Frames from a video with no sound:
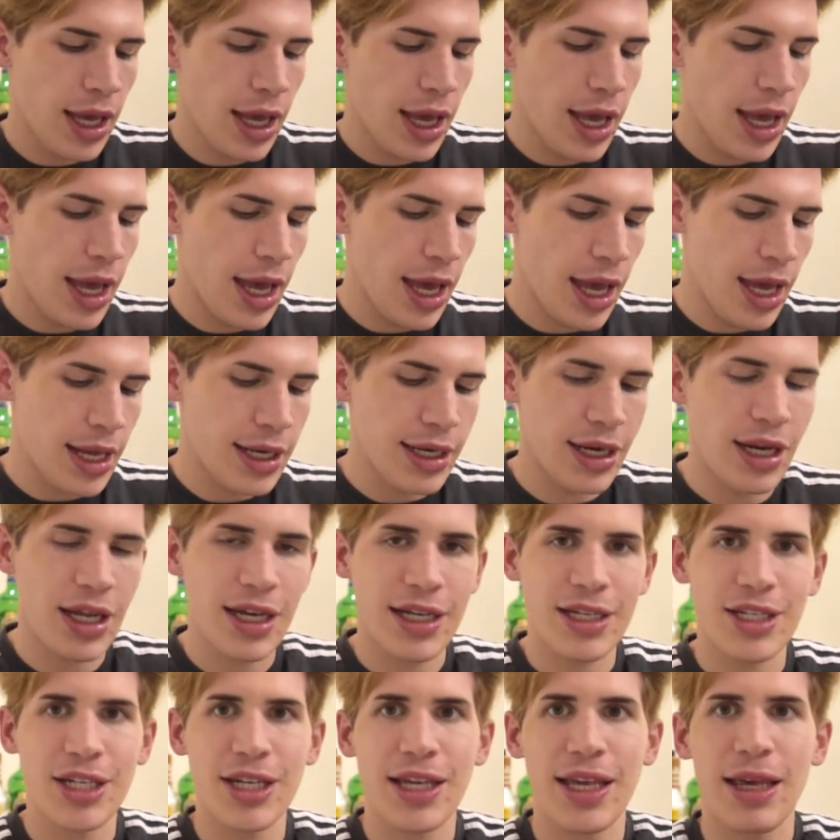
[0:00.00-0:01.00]
and I
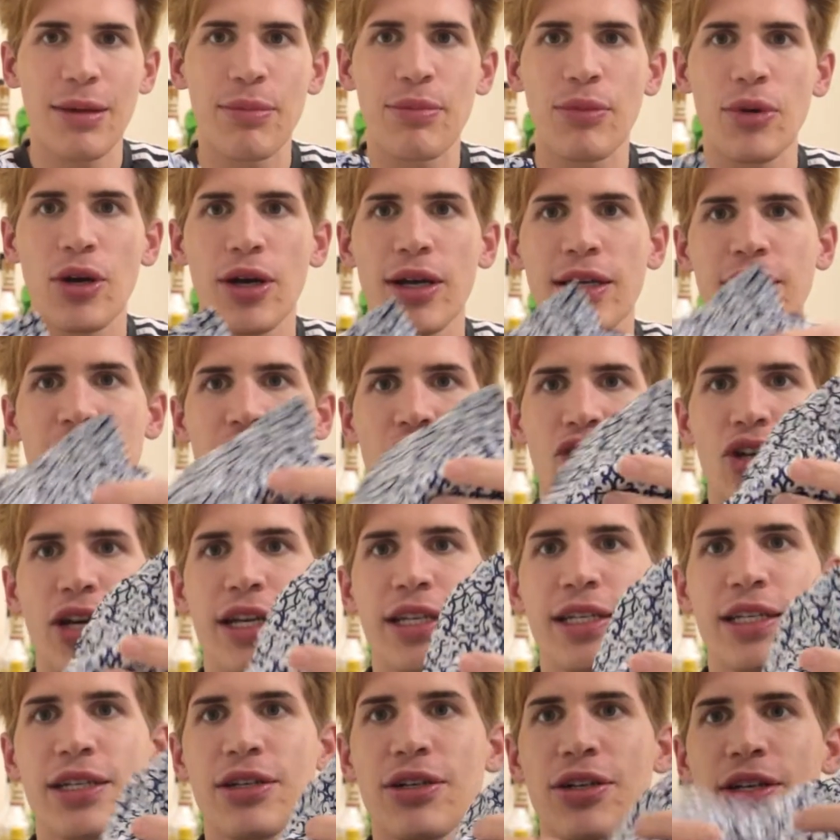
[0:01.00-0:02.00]
like to keep my
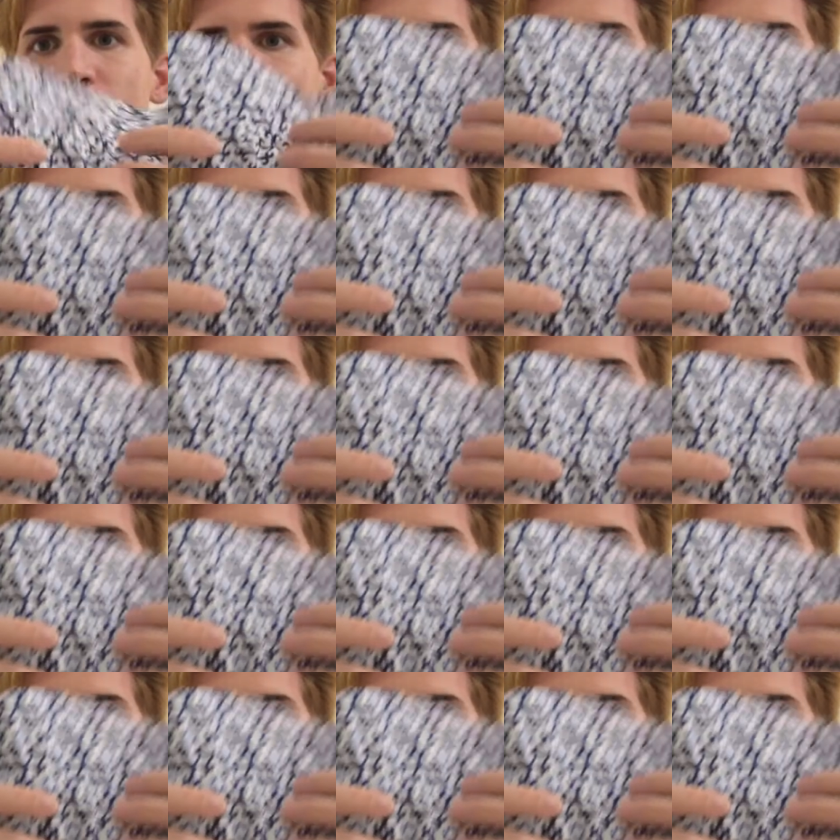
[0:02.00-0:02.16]
straightener in